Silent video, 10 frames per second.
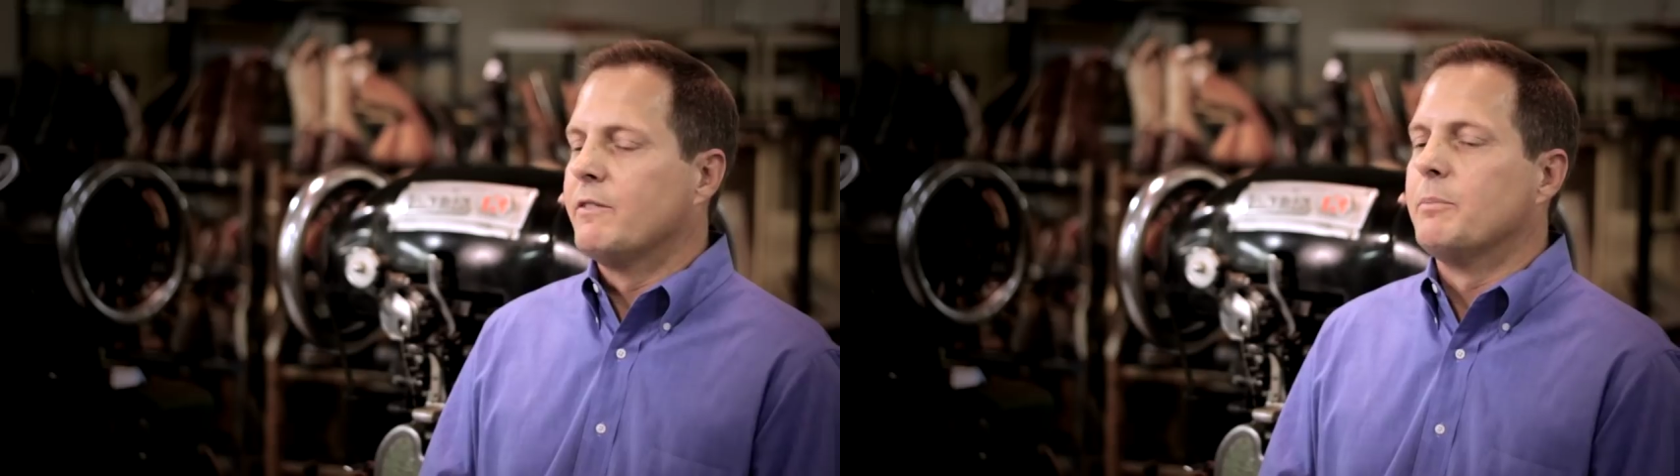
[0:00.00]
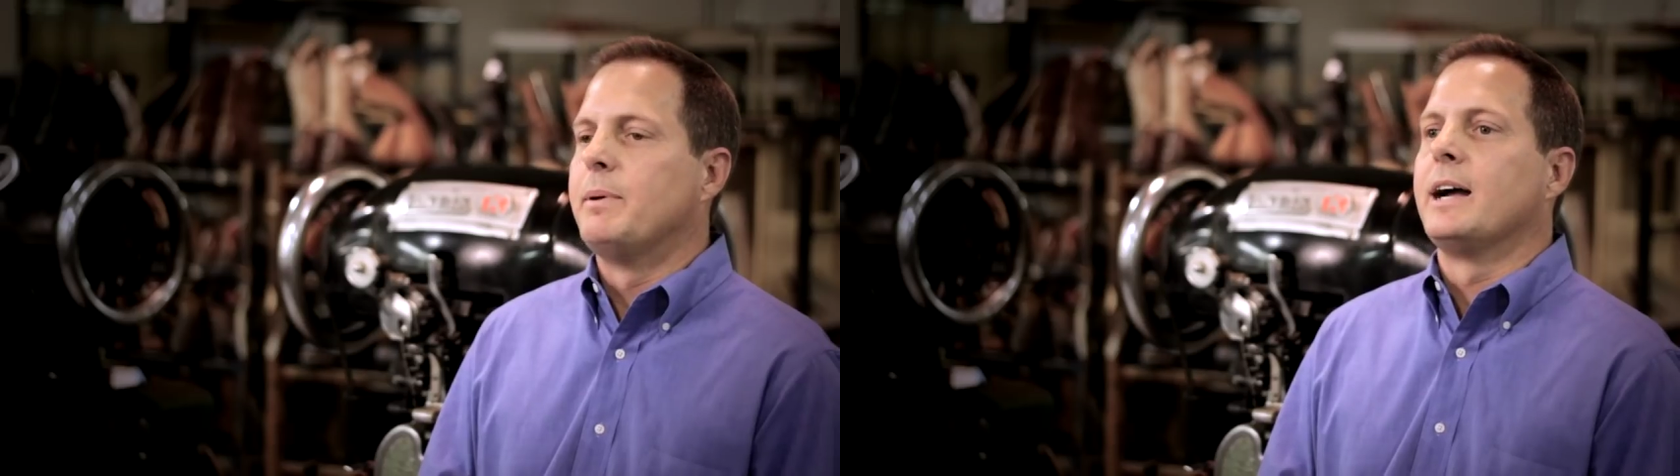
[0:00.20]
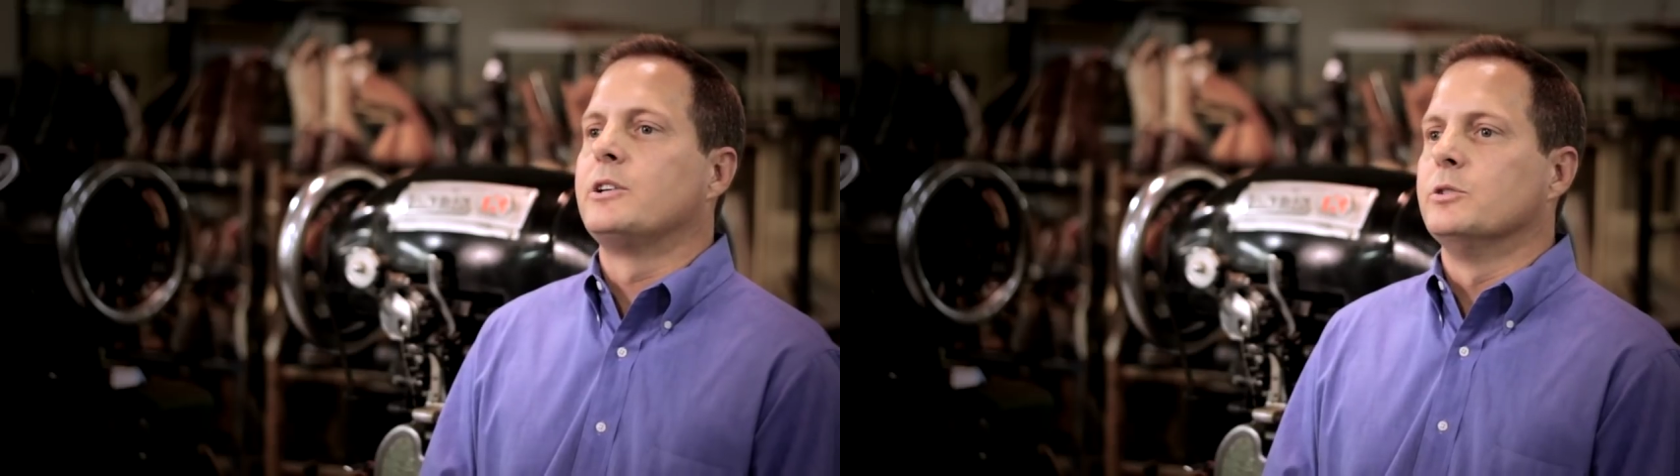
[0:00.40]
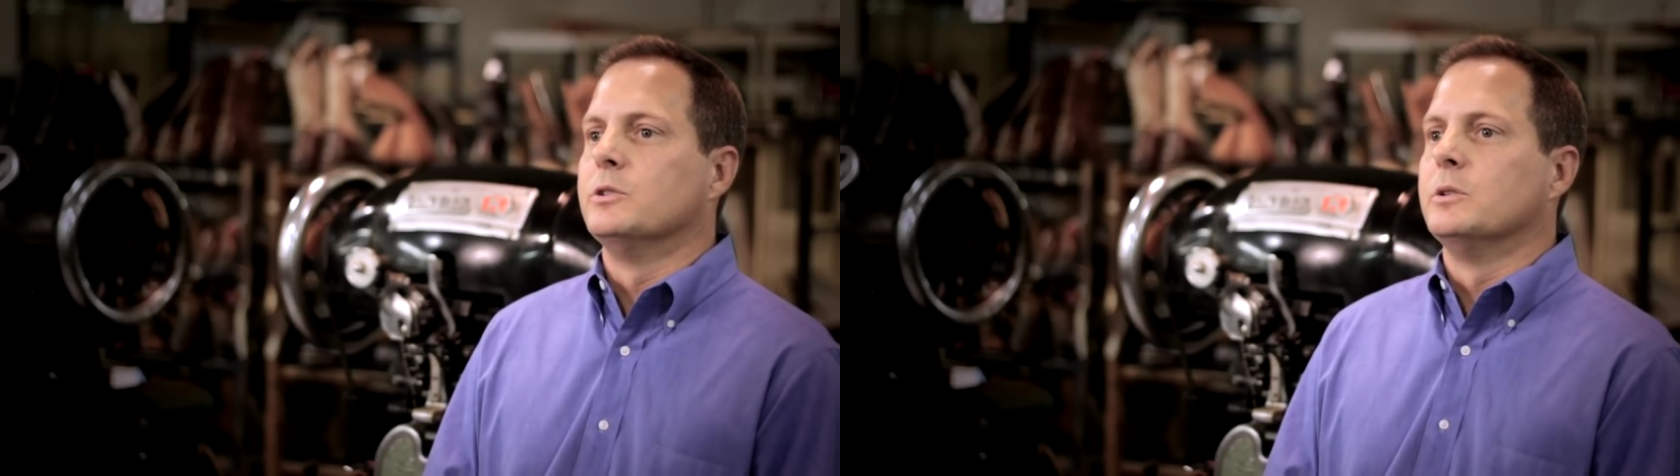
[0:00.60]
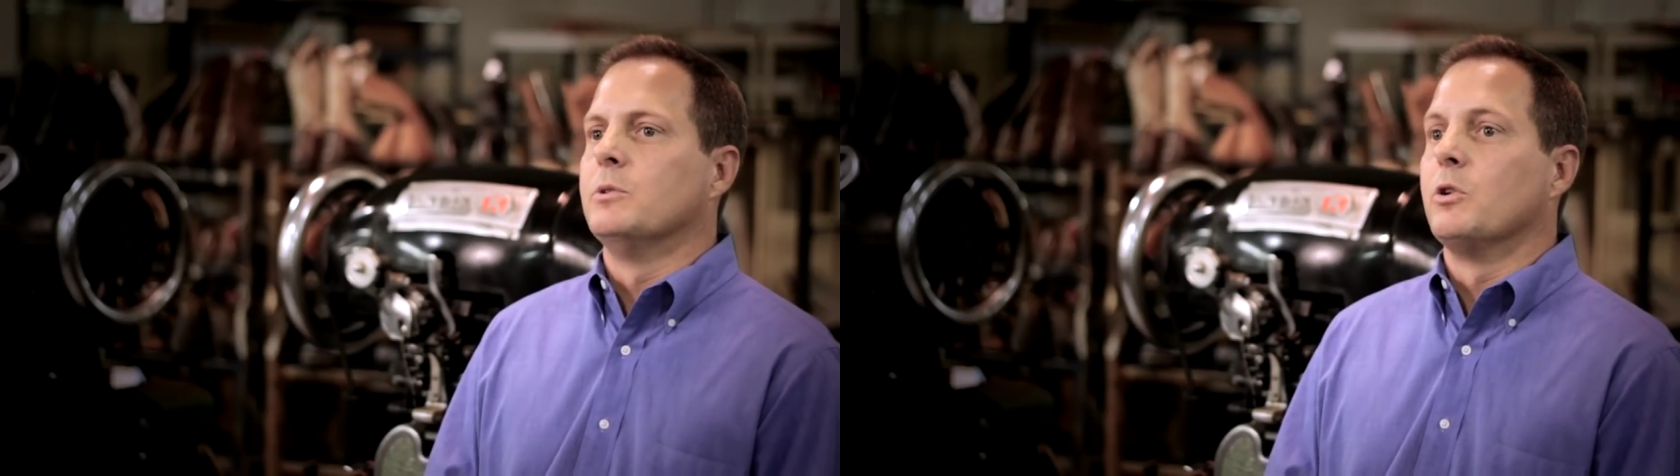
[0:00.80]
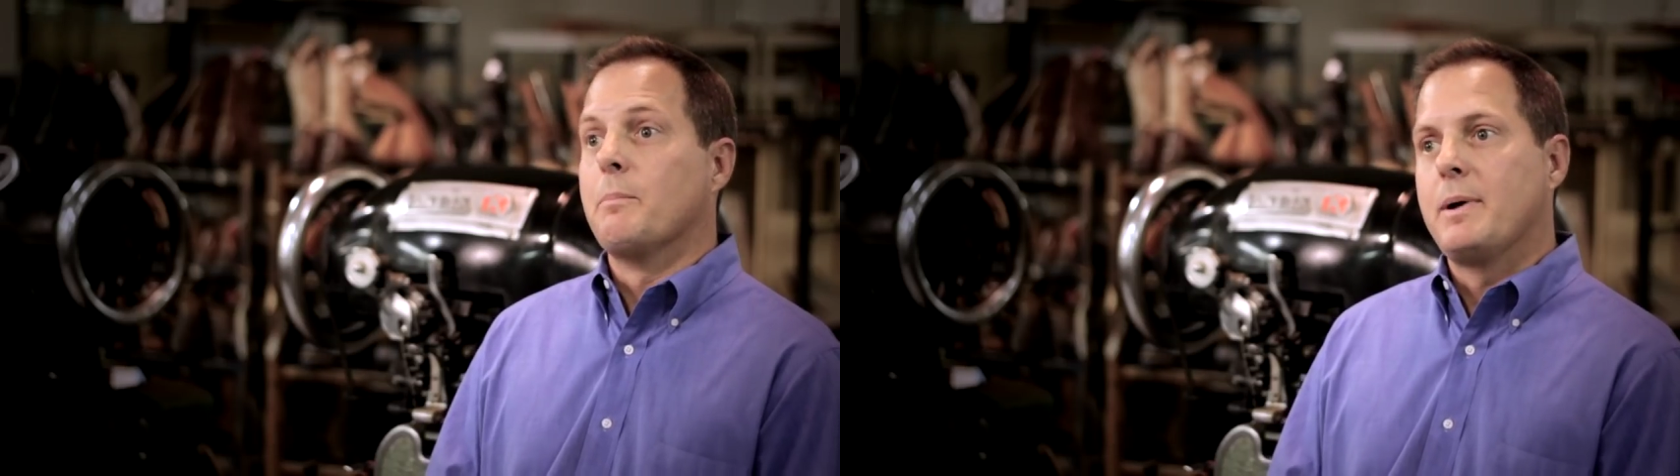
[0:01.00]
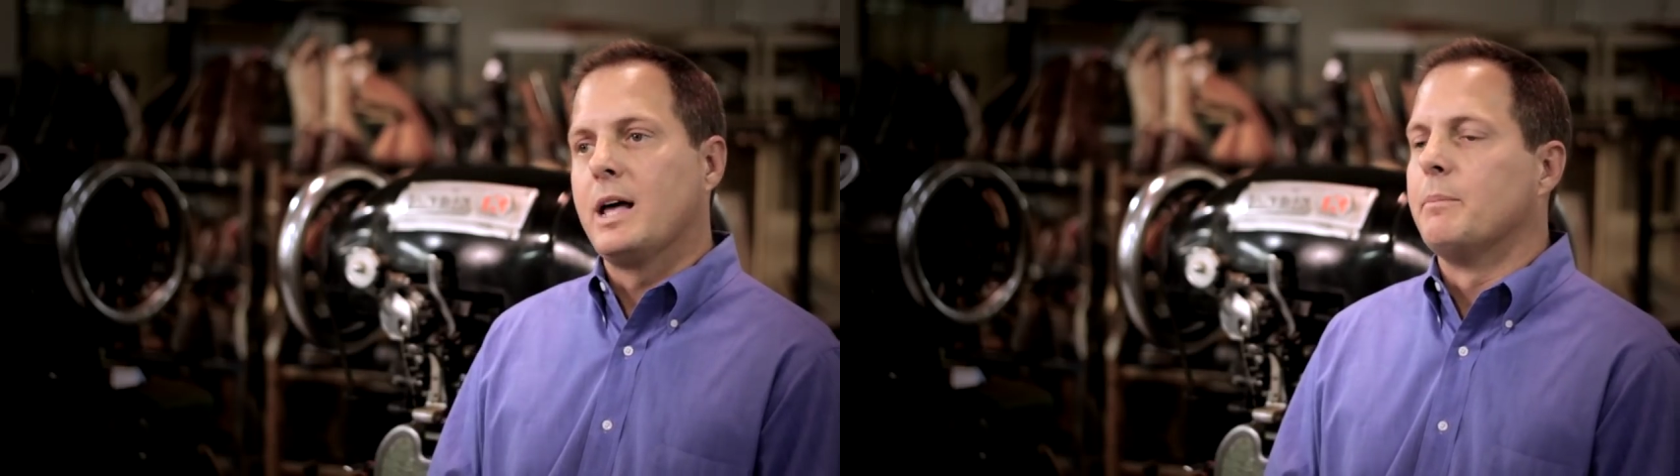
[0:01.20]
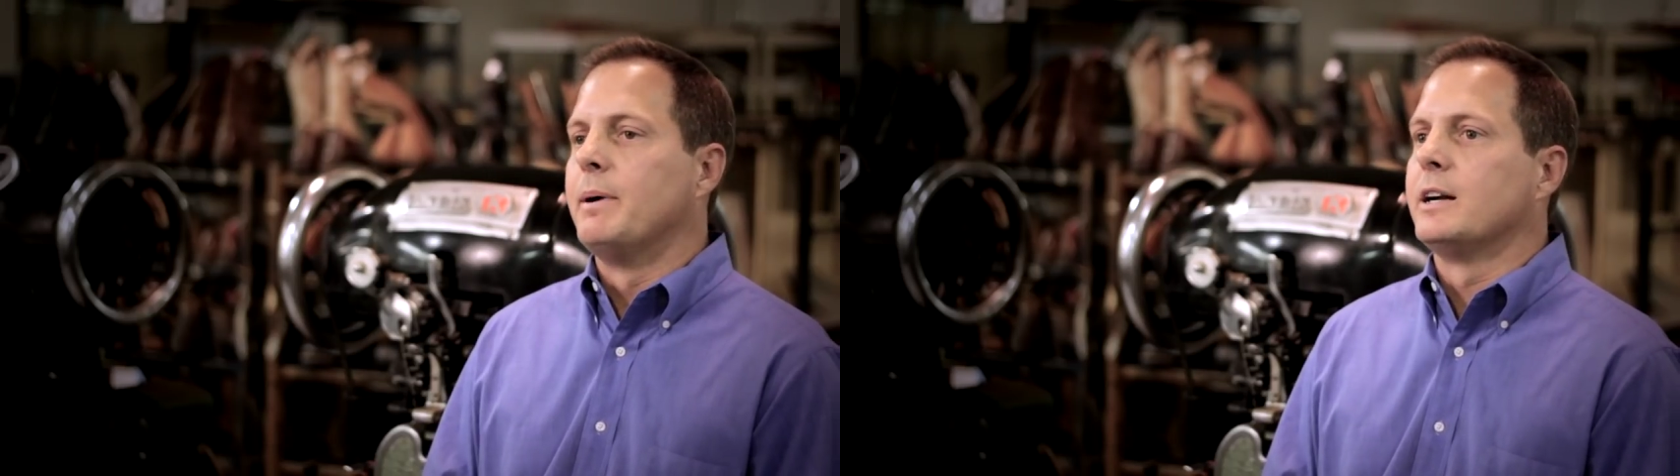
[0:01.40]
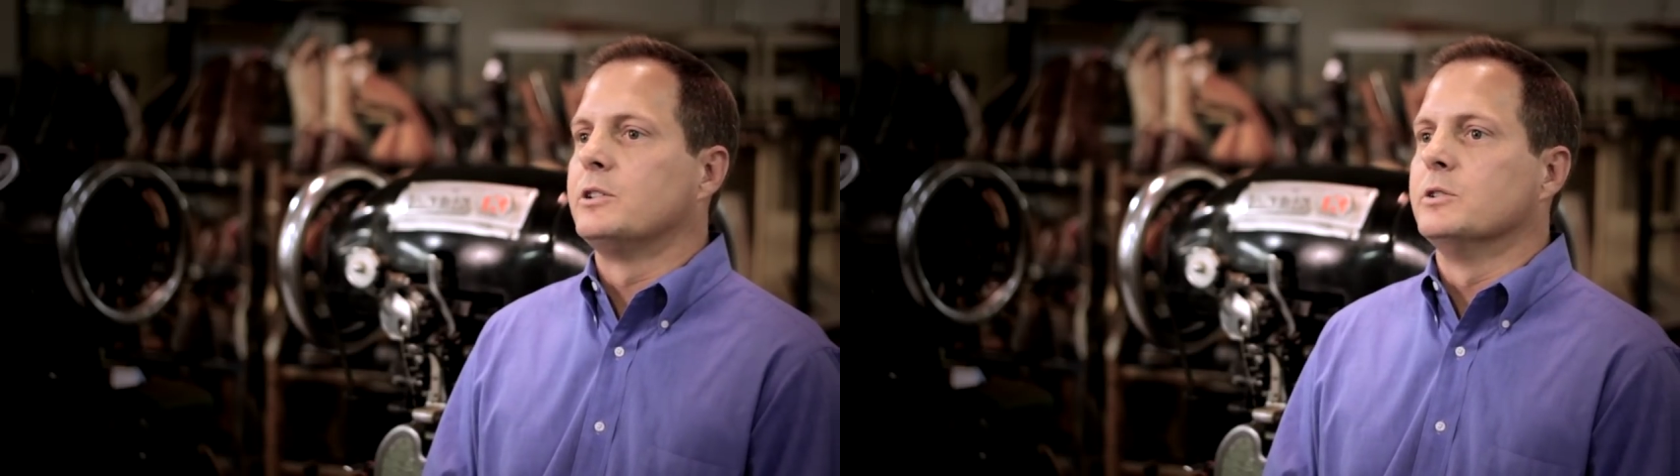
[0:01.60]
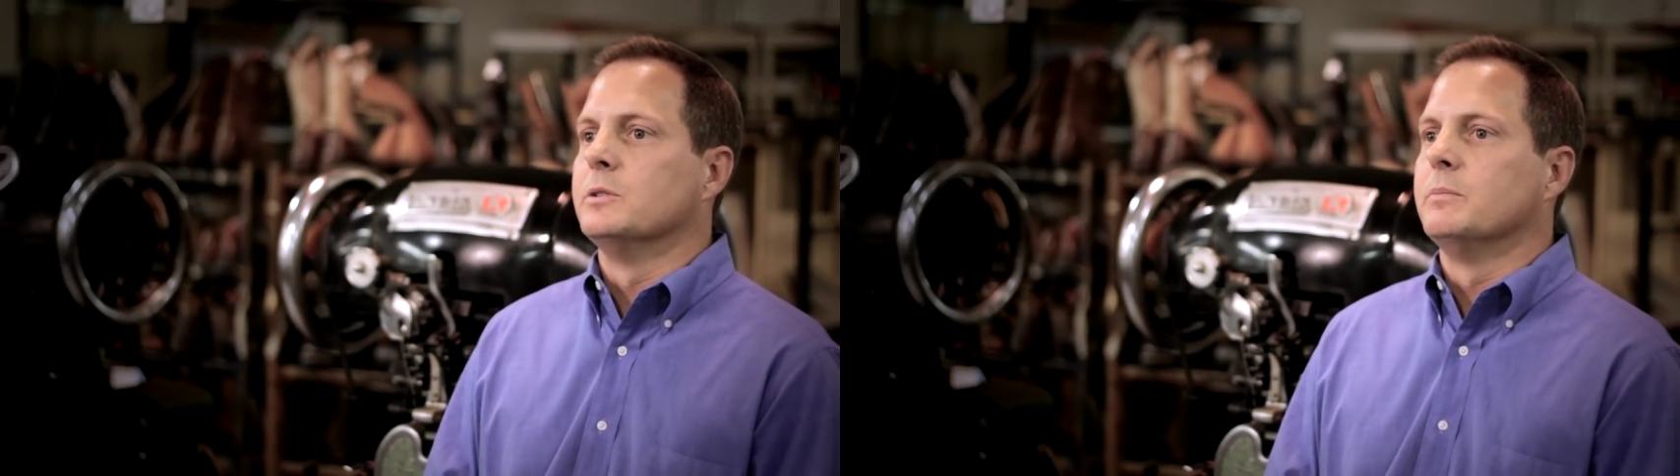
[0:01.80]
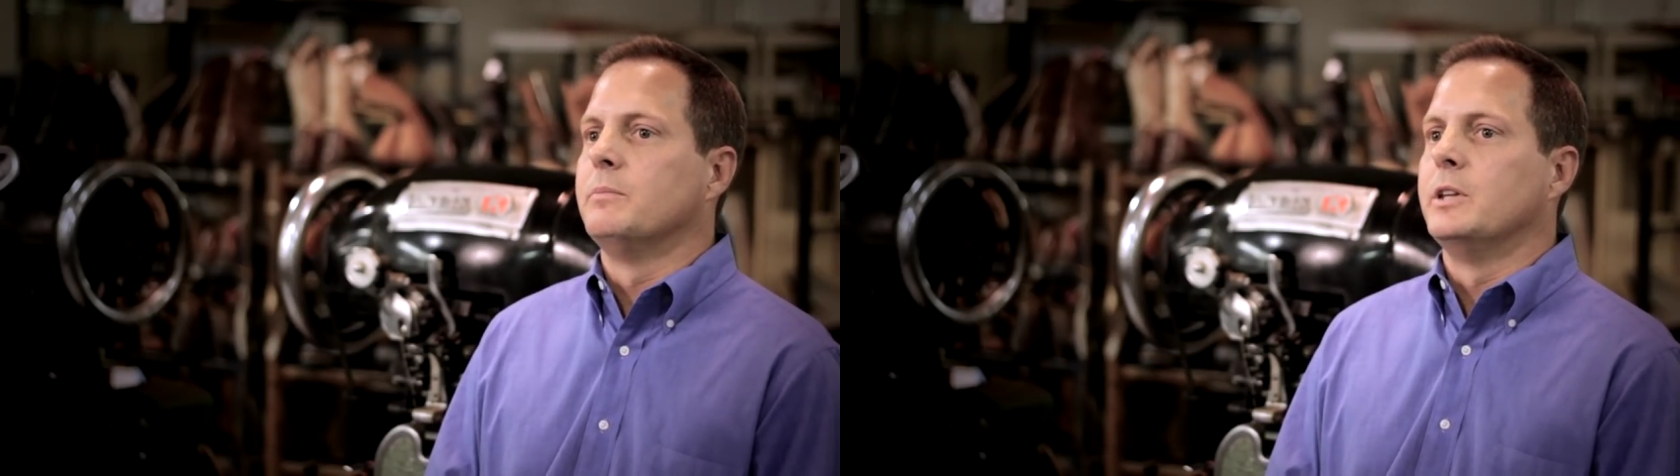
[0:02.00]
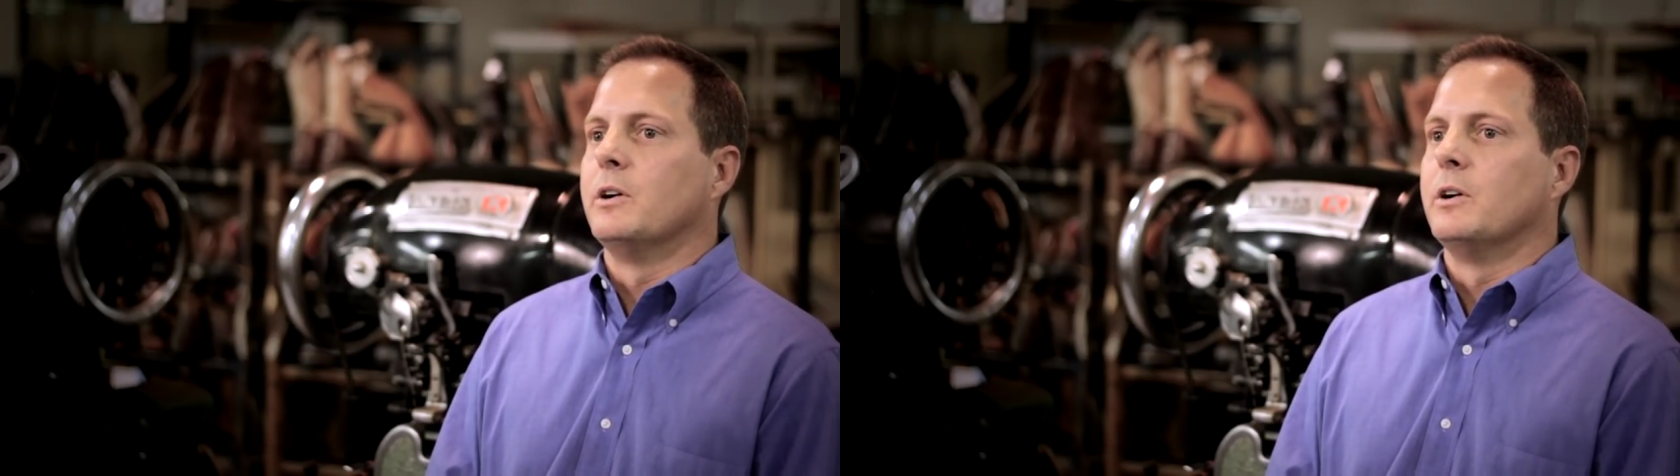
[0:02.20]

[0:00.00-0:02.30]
give it back to them or mail it back to them,